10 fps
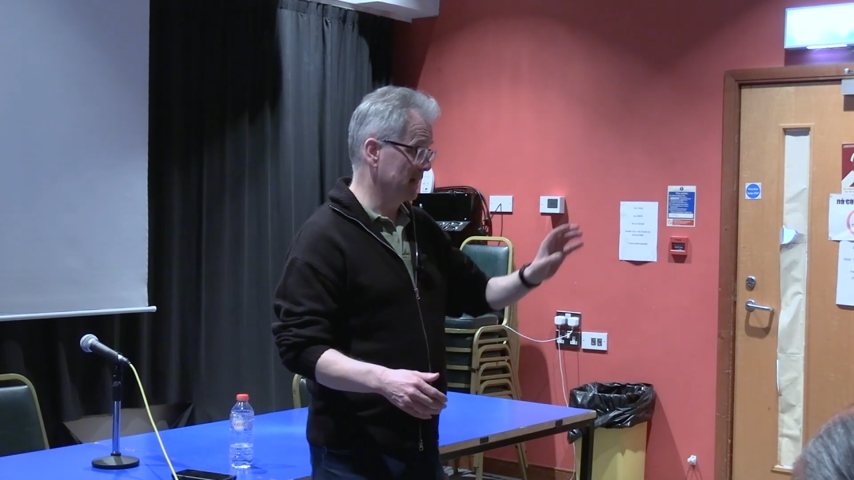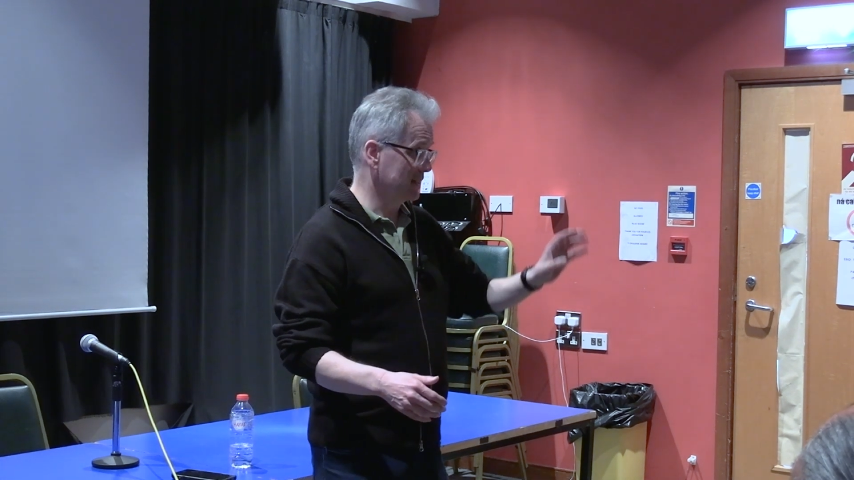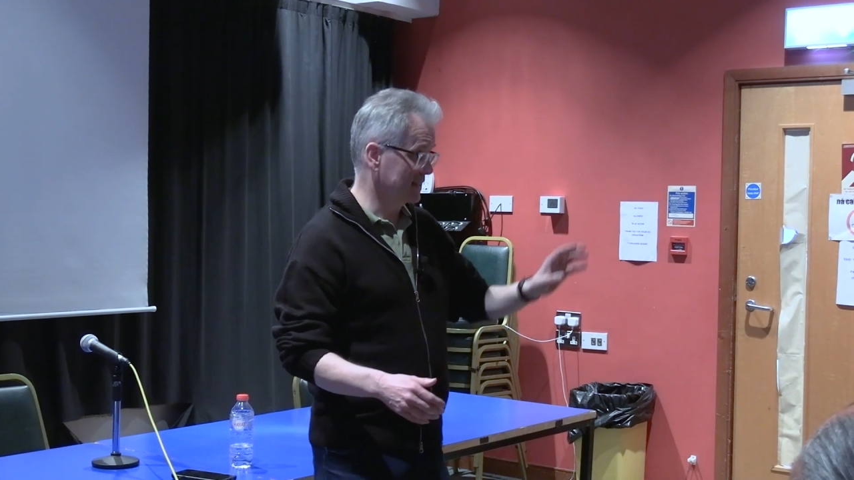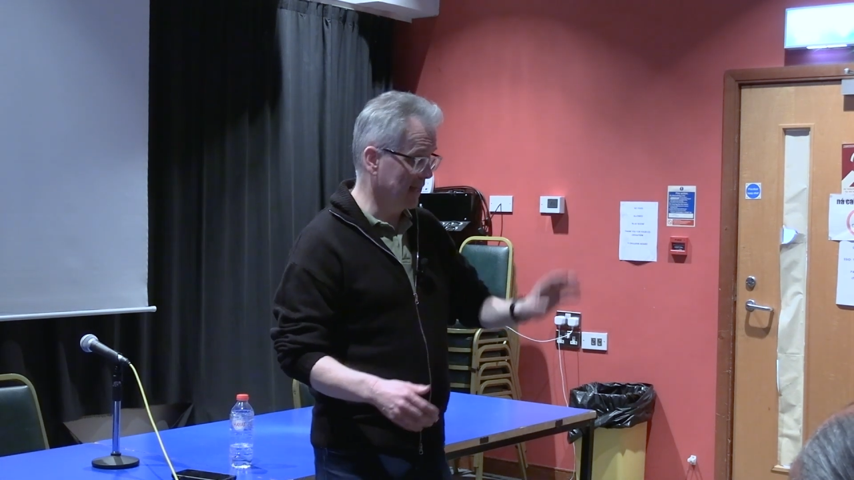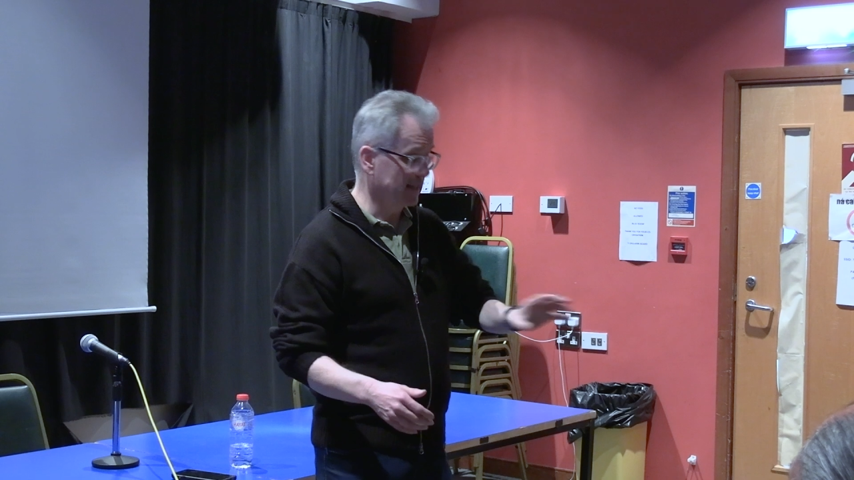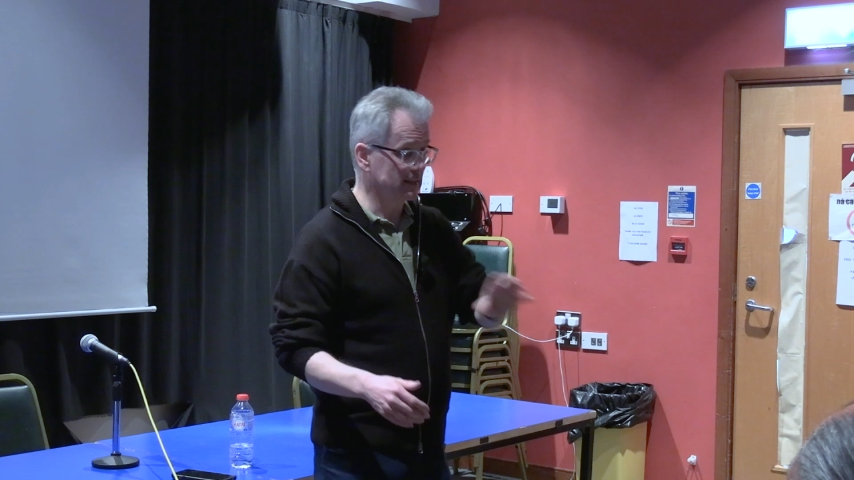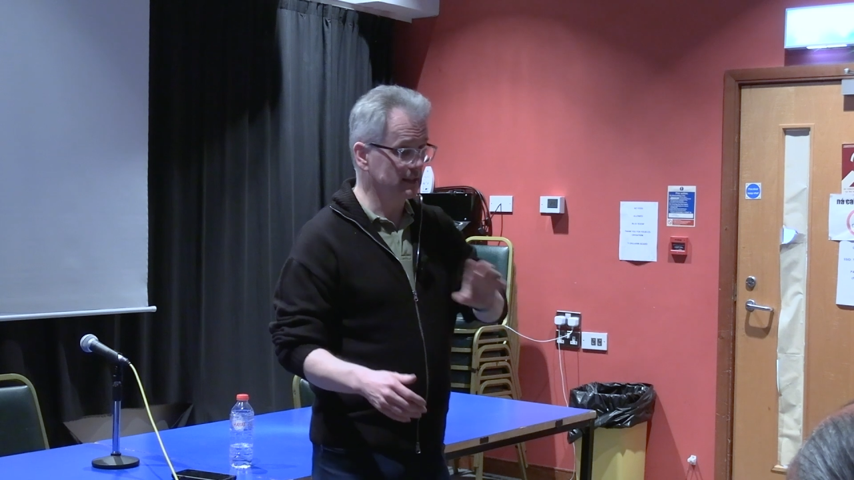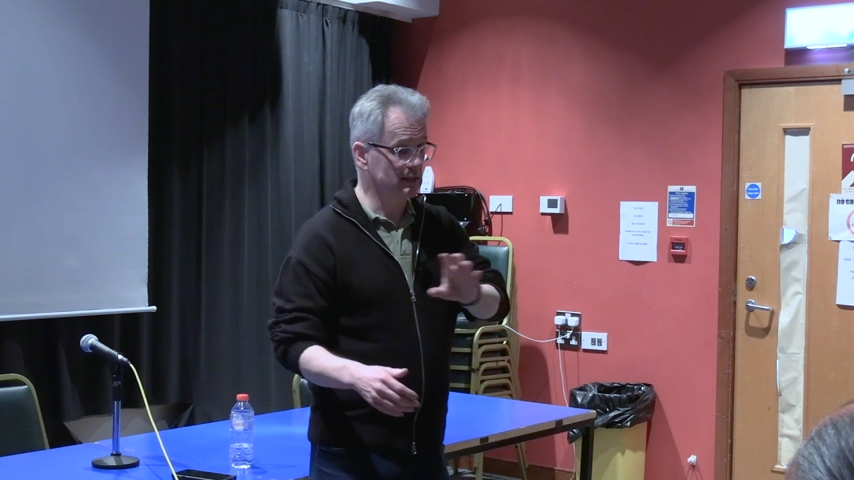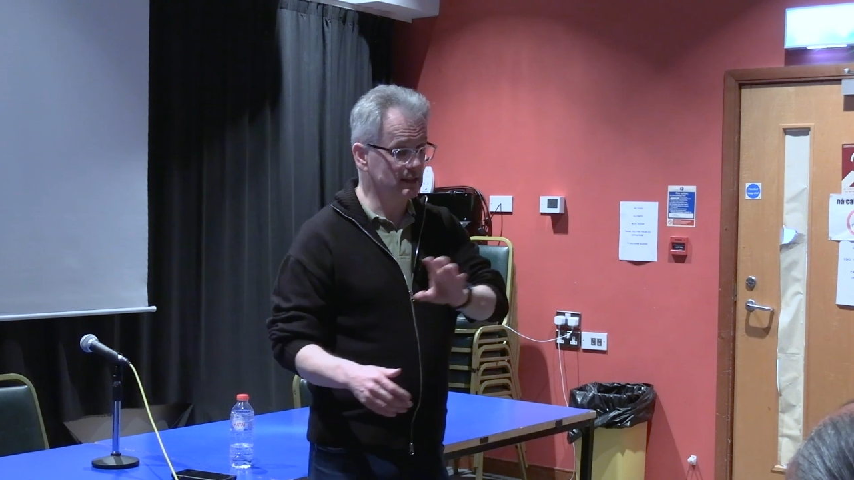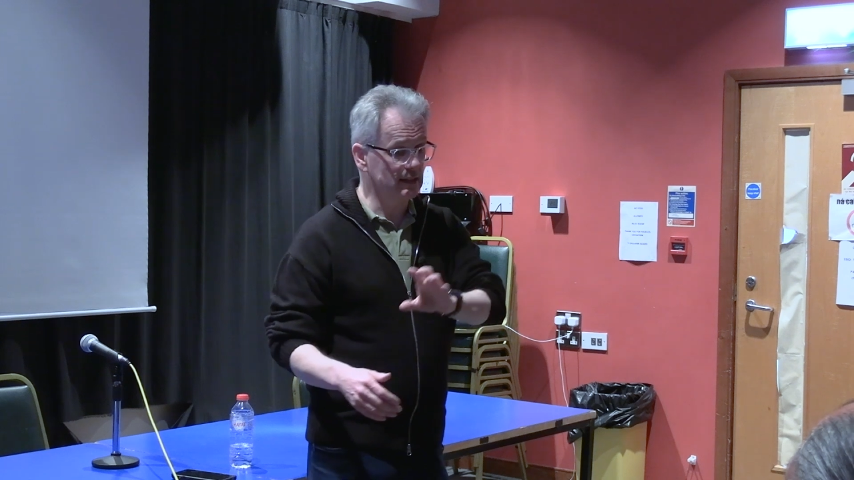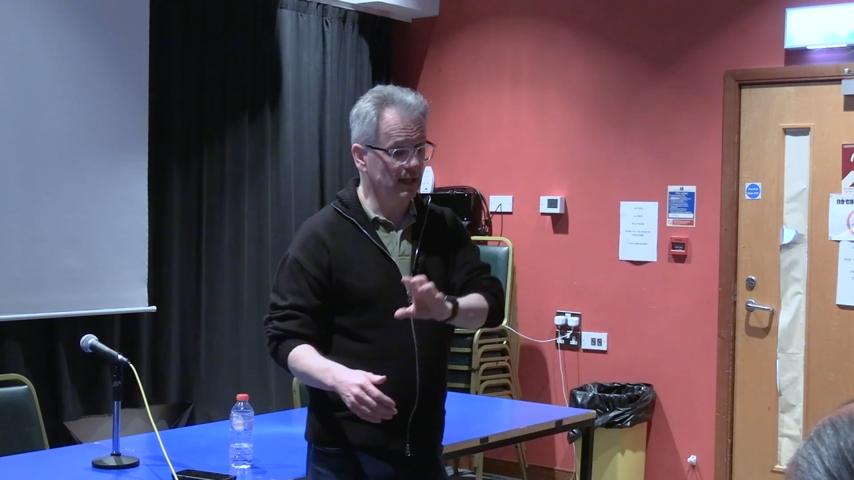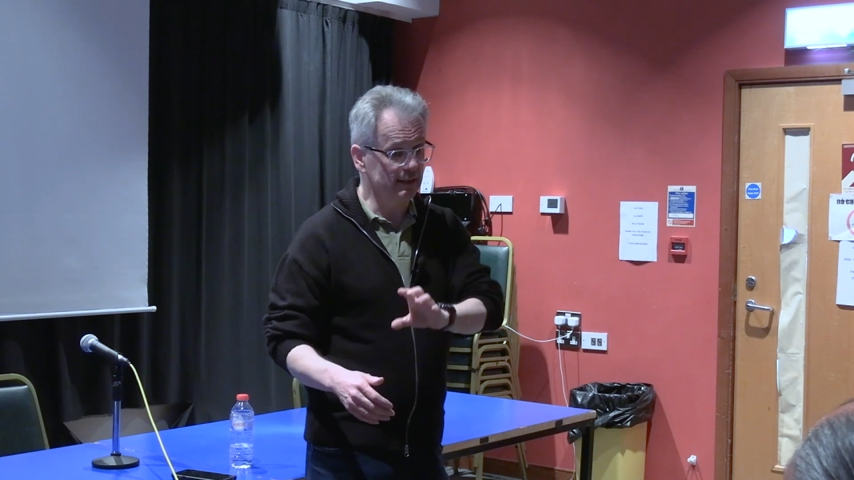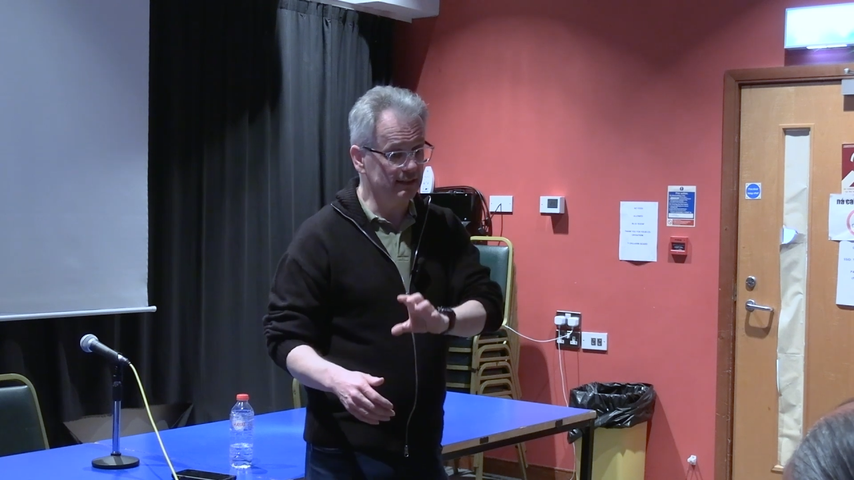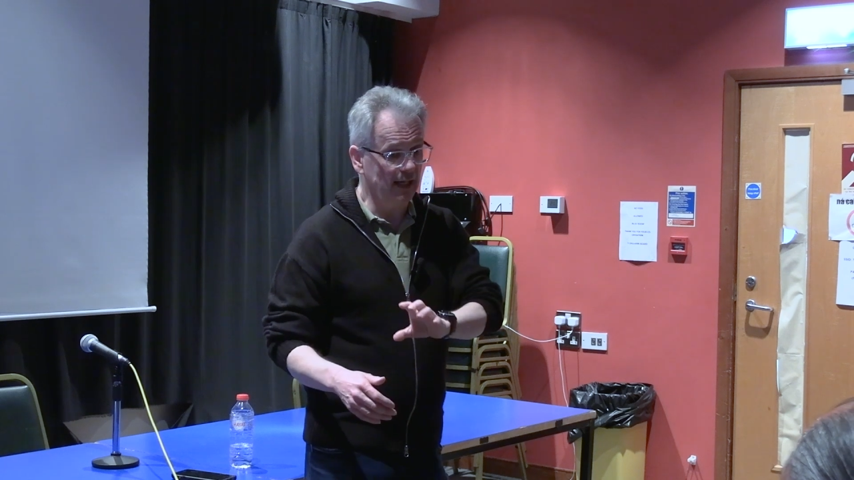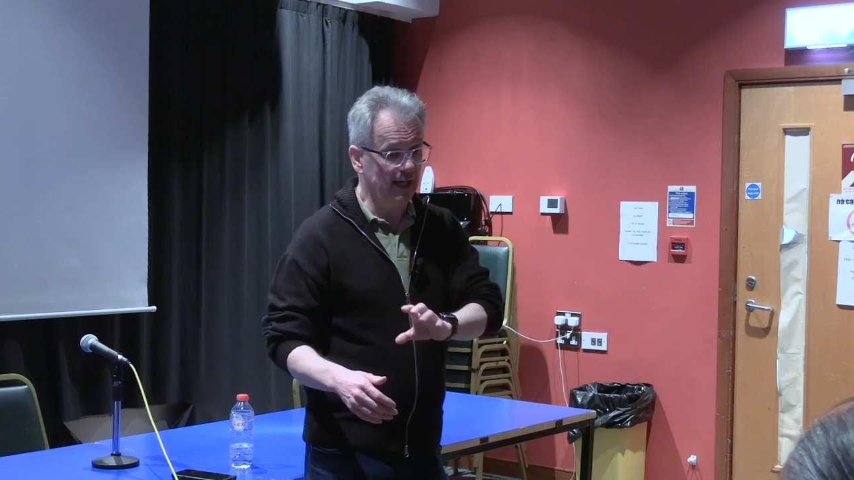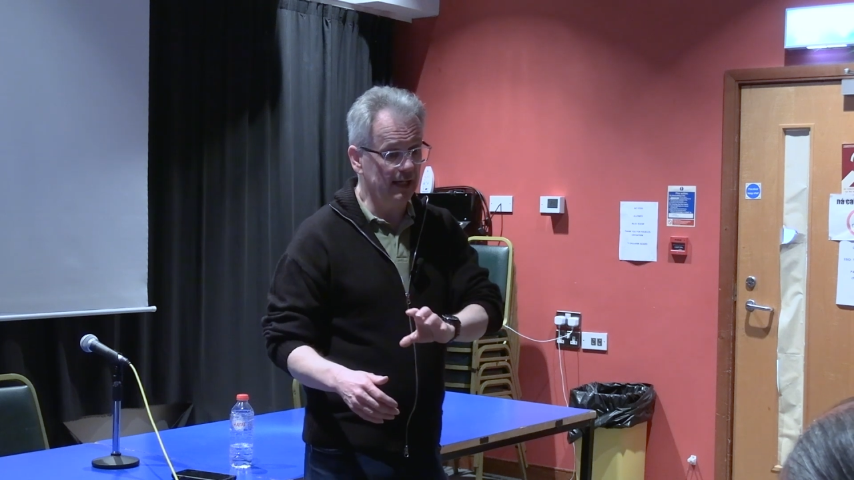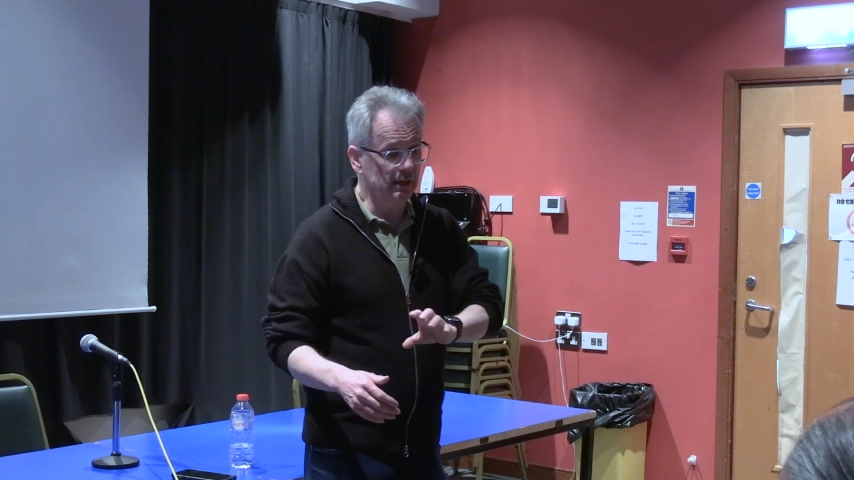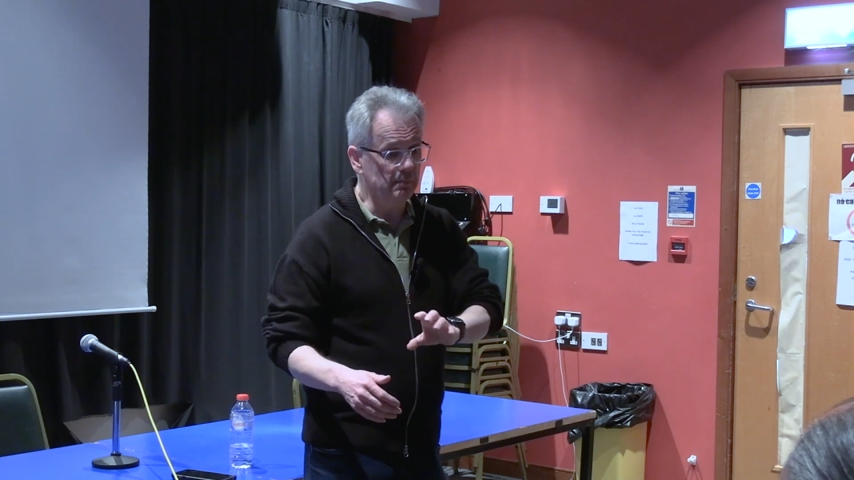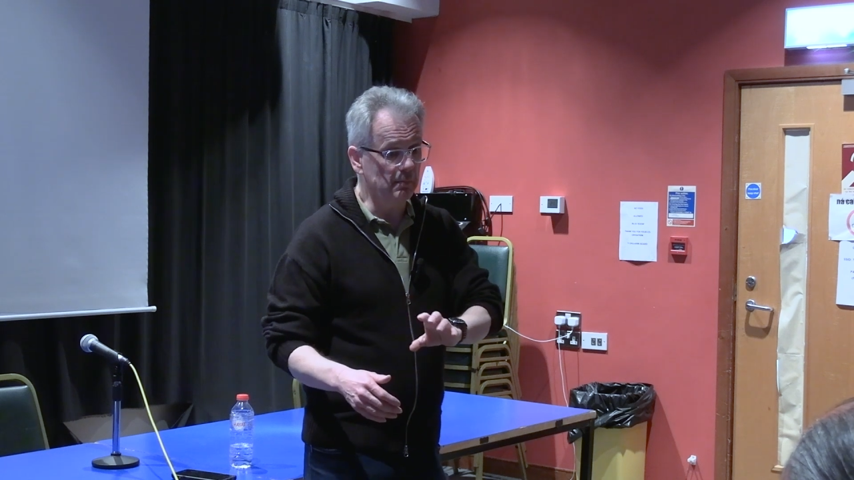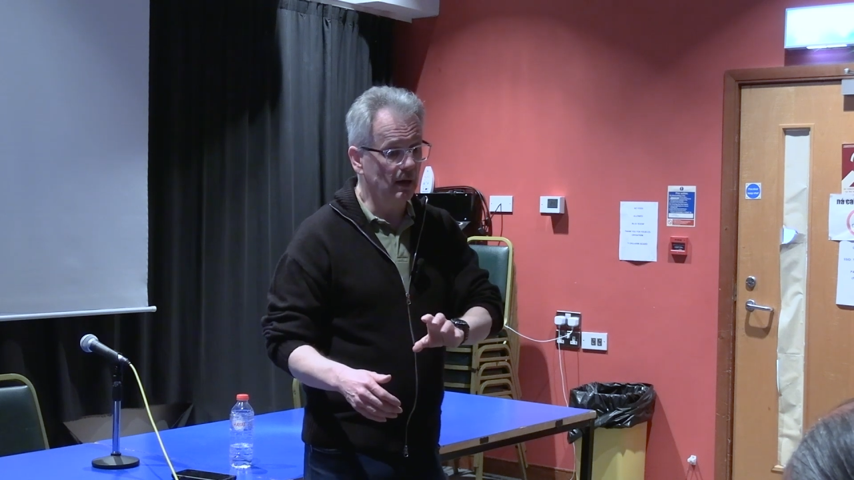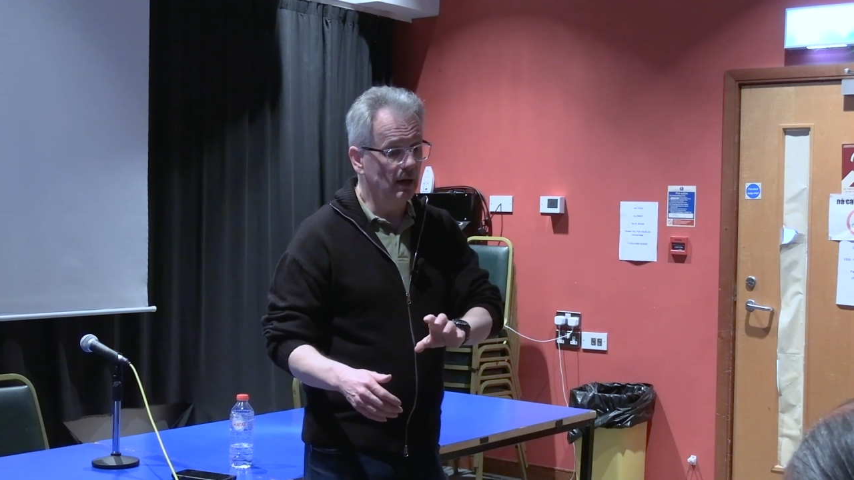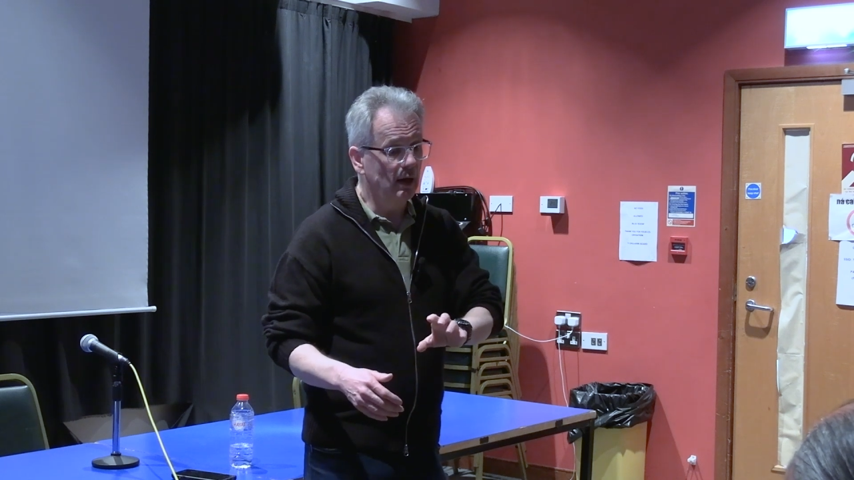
a sentence at a time.